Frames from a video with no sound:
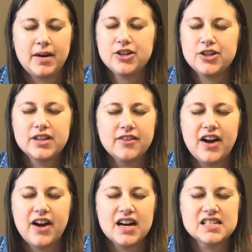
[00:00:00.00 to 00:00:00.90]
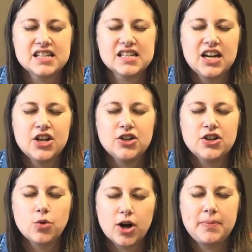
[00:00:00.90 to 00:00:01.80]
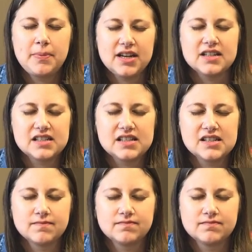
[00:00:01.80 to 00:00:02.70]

Might you give us your peace,